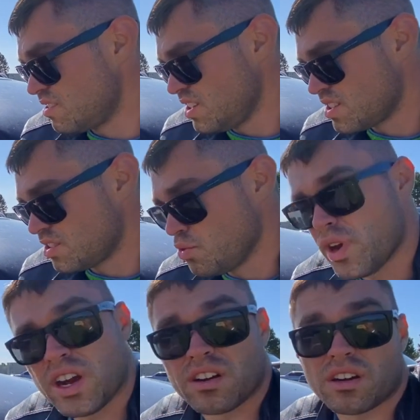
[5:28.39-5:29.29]
these new
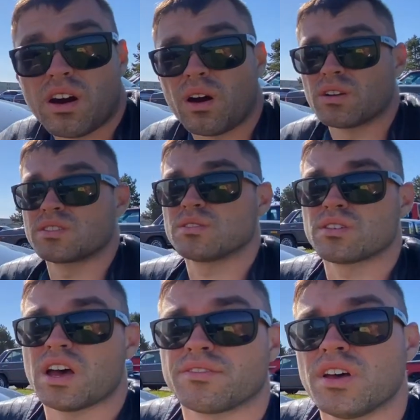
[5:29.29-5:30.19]
era cars they also
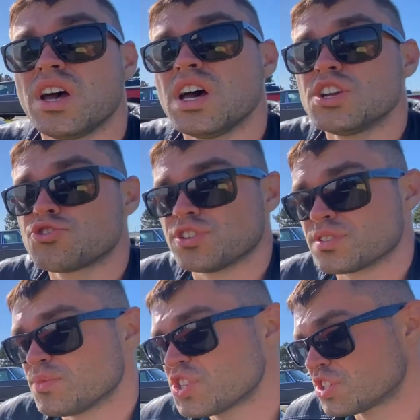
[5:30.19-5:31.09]
have
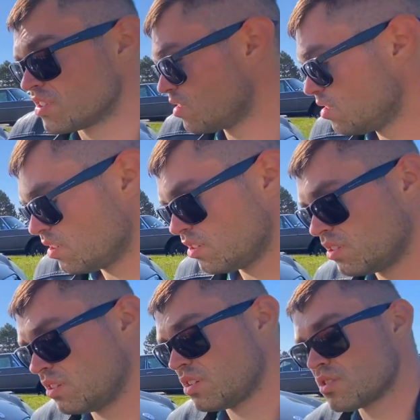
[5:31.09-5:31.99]
transmission
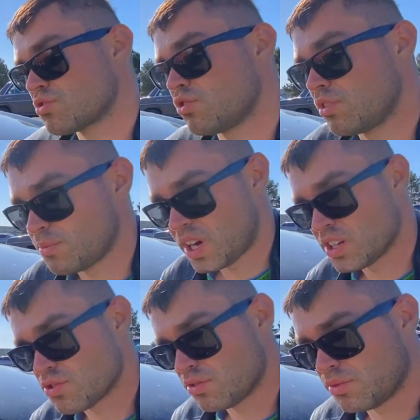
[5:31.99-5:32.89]
uh, control
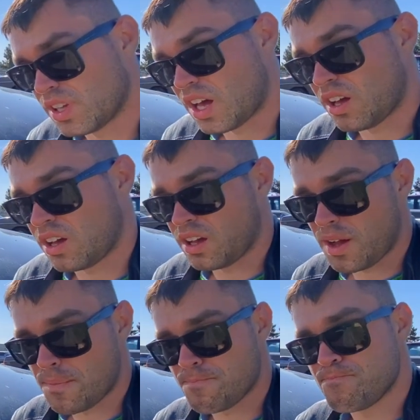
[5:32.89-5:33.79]
module well
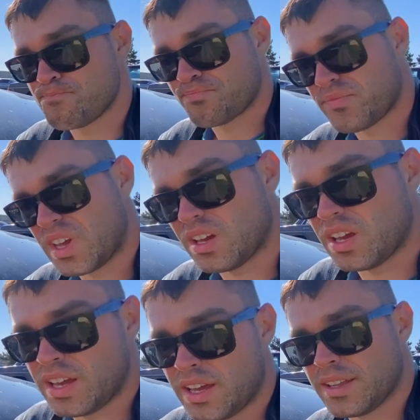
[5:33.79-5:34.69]
um,
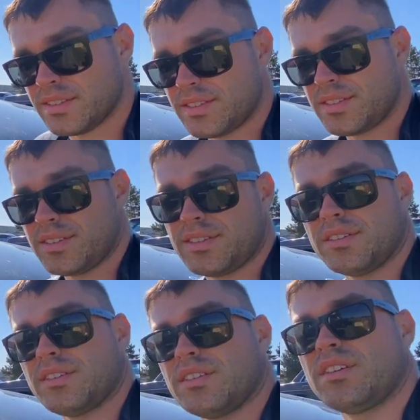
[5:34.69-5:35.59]
and
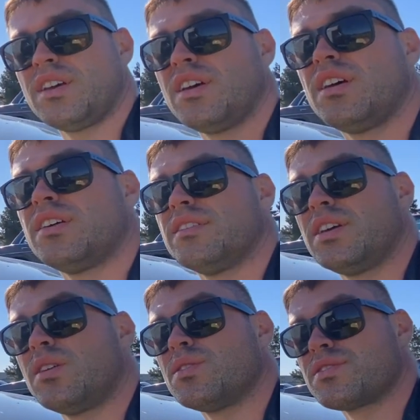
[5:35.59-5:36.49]

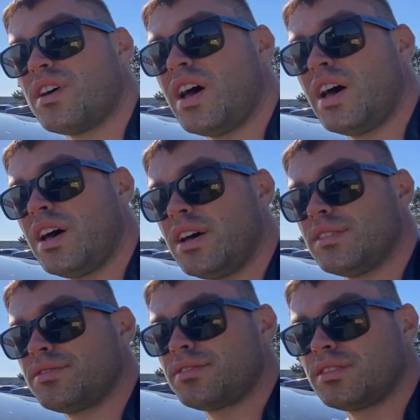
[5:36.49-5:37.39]
they also
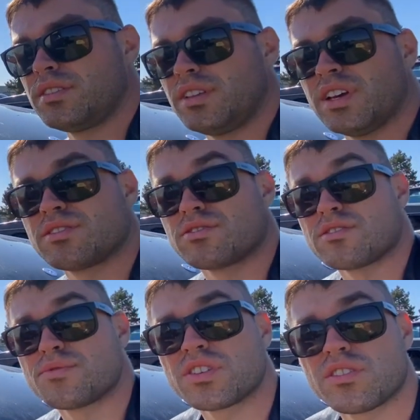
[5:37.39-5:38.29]
have yeah so
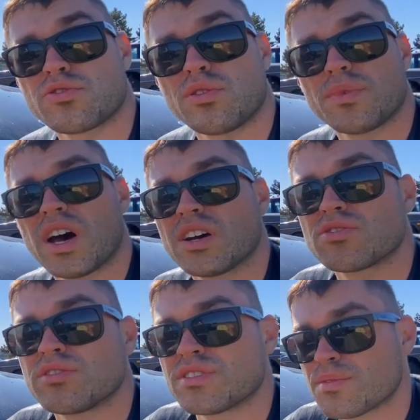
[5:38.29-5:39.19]
transmission control
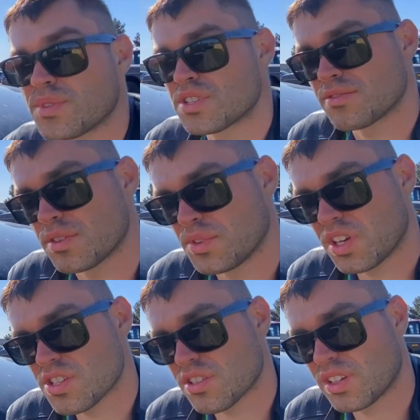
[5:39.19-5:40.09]
module there's a bunch of
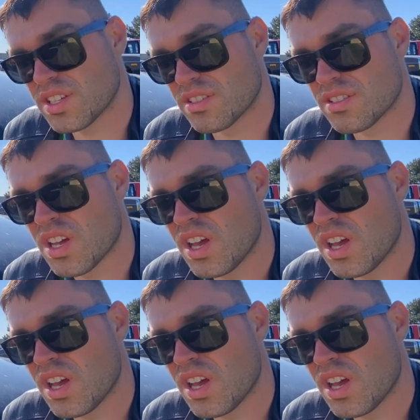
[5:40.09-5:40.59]
communication lines there's